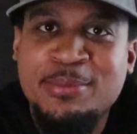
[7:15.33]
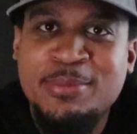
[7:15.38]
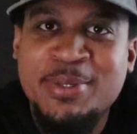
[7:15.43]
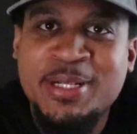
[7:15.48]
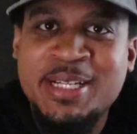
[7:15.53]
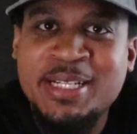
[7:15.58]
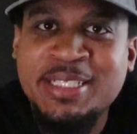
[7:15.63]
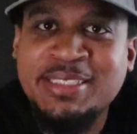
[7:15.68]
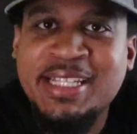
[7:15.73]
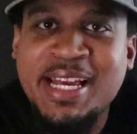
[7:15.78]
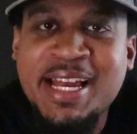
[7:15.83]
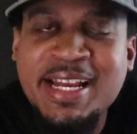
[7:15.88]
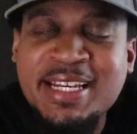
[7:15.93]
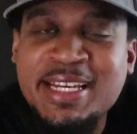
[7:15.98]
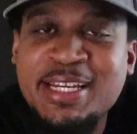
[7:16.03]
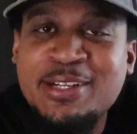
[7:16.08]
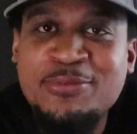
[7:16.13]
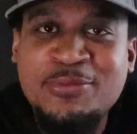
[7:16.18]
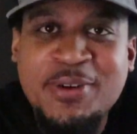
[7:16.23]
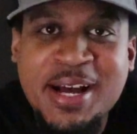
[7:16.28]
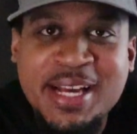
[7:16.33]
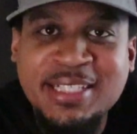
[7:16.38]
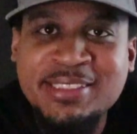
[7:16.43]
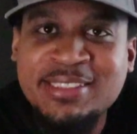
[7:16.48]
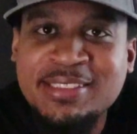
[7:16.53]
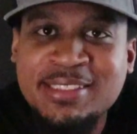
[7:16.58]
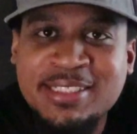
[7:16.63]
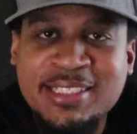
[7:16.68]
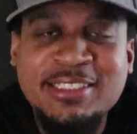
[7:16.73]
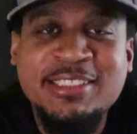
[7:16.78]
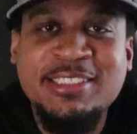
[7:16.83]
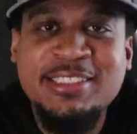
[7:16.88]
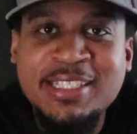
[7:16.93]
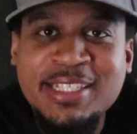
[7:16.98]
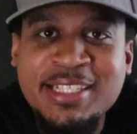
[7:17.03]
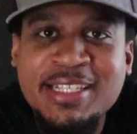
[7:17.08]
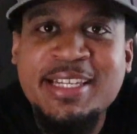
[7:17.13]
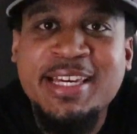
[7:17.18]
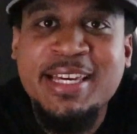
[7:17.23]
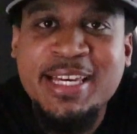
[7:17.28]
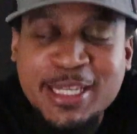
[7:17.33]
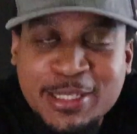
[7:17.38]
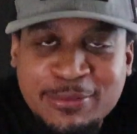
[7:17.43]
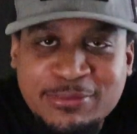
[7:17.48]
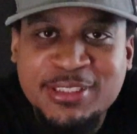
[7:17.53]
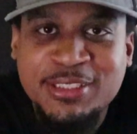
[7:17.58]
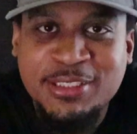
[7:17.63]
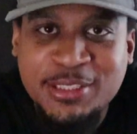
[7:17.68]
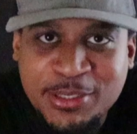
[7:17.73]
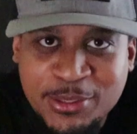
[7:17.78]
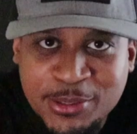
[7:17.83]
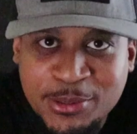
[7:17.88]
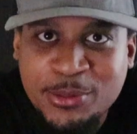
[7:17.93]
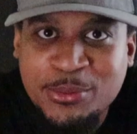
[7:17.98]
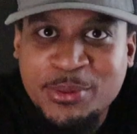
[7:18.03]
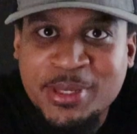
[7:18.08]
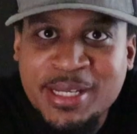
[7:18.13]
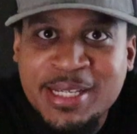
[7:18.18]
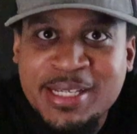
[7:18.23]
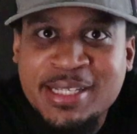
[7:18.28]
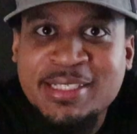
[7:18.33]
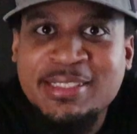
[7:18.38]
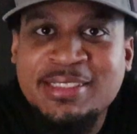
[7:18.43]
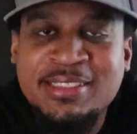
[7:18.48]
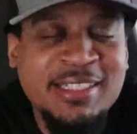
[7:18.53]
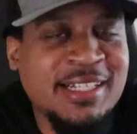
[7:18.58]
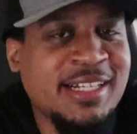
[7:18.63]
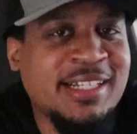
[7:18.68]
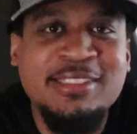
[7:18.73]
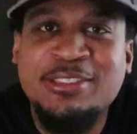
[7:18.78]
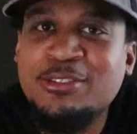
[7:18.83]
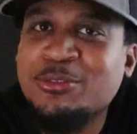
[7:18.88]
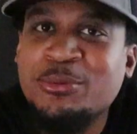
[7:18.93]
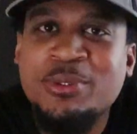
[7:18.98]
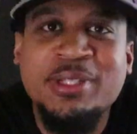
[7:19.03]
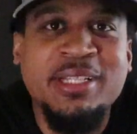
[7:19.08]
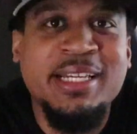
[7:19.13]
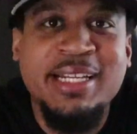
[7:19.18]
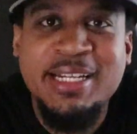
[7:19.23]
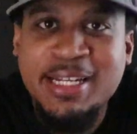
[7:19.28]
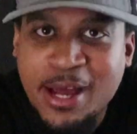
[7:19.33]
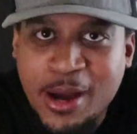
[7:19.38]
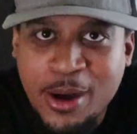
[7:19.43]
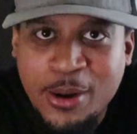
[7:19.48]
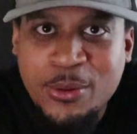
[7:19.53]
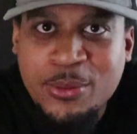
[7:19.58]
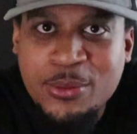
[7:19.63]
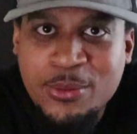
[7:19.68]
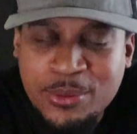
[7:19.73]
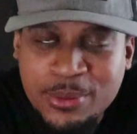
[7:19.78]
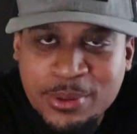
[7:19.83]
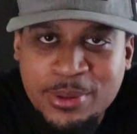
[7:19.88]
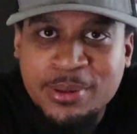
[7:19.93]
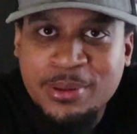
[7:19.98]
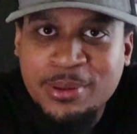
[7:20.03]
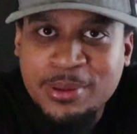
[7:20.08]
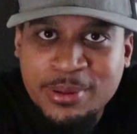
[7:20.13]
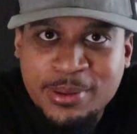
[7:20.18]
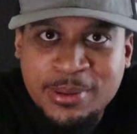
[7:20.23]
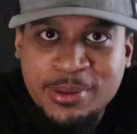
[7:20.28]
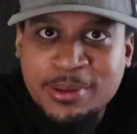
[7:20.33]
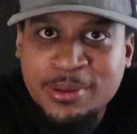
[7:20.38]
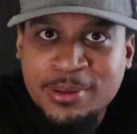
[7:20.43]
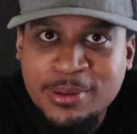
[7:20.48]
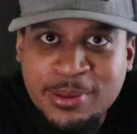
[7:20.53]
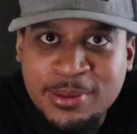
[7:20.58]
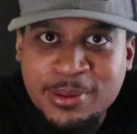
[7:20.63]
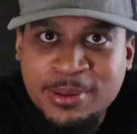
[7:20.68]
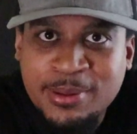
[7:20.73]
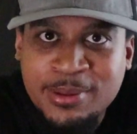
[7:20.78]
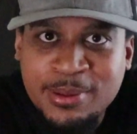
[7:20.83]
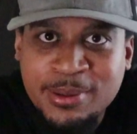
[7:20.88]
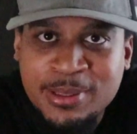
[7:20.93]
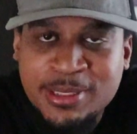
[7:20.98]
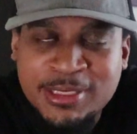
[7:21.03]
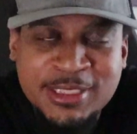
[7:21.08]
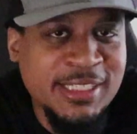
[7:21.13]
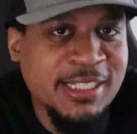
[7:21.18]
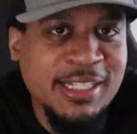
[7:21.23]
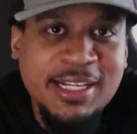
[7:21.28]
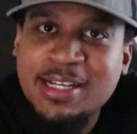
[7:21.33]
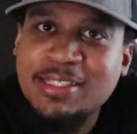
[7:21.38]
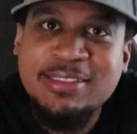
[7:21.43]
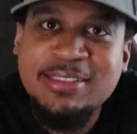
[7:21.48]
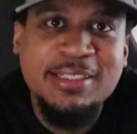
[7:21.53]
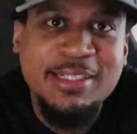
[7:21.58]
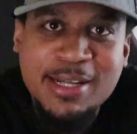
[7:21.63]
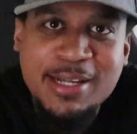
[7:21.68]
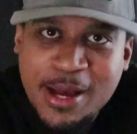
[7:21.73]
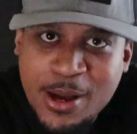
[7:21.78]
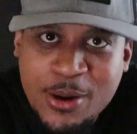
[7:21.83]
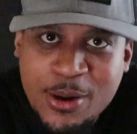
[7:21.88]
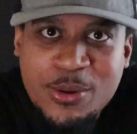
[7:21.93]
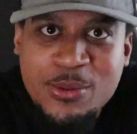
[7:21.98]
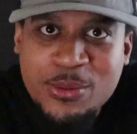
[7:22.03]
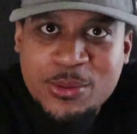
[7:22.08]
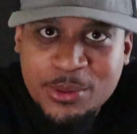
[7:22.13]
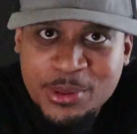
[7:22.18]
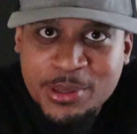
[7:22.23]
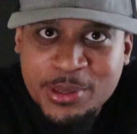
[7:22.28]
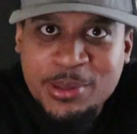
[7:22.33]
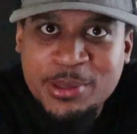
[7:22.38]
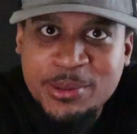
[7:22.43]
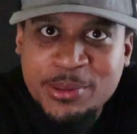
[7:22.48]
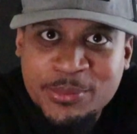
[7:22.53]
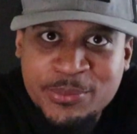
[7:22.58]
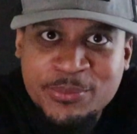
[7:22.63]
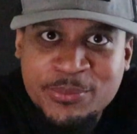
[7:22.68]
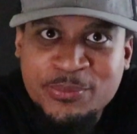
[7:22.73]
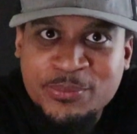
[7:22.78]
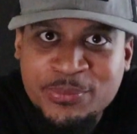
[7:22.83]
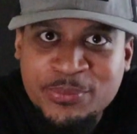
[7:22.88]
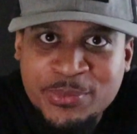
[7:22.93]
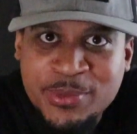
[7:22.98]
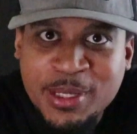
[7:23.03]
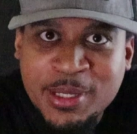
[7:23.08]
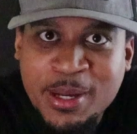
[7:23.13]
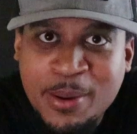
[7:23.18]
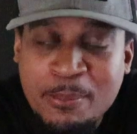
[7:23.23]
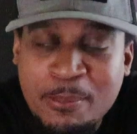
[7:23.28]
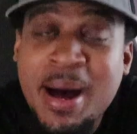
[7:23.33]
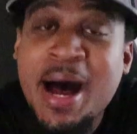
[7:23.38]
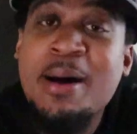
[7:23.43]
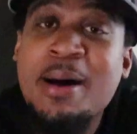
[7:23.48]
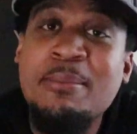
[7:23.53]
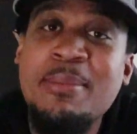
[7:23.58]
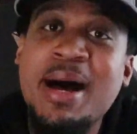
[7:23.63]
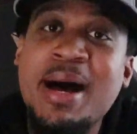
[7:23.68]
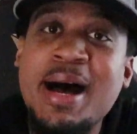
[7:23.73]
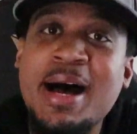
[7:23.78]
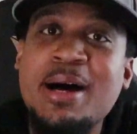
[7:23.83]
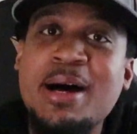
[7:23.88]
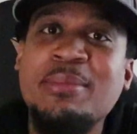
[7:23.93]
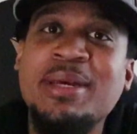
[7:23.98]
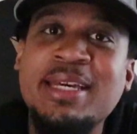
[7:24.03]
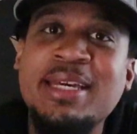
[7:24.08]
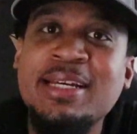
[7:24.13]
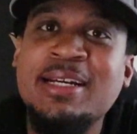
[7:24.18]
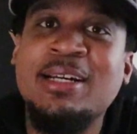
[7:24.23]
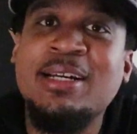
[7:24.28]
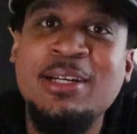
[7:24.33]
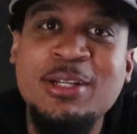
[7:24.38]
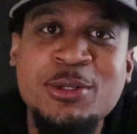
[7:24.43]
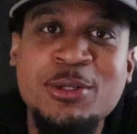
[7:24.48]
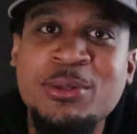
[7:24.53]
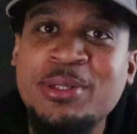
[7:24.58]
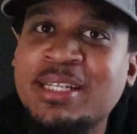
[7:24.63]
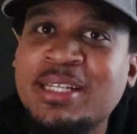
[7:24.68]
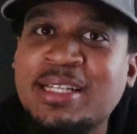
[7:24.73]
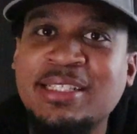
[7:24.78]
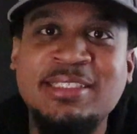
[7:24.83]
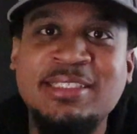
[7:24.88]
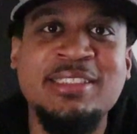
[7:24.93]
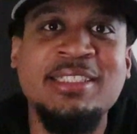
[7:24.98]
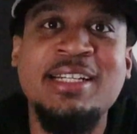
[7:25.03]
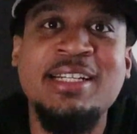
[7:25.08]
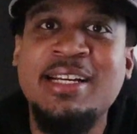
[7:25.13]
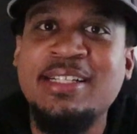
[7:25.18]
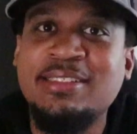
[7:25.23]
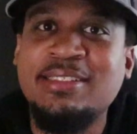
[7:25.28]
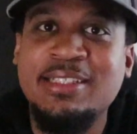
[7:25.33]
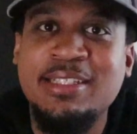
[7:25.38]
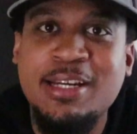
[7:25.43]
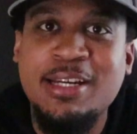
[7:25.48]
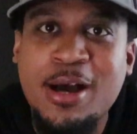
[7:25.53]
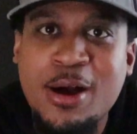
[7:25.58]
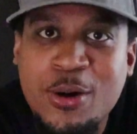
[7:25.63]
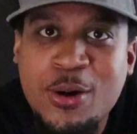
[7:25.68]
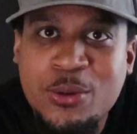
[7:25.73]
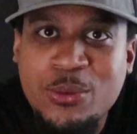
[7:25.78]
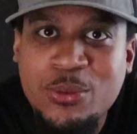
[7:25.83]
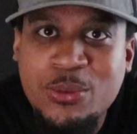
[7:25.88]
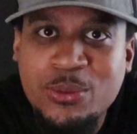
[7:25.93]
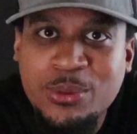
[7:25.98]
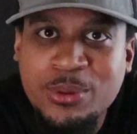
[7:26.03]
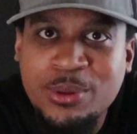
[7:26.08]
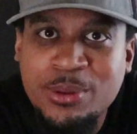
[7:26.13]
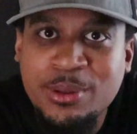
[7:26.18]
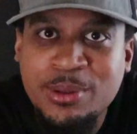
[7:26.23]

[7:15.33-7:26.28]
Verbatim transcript: Because any advice she gives you, she doesn't really know. She doesn't know. My mom included, she doesn't know.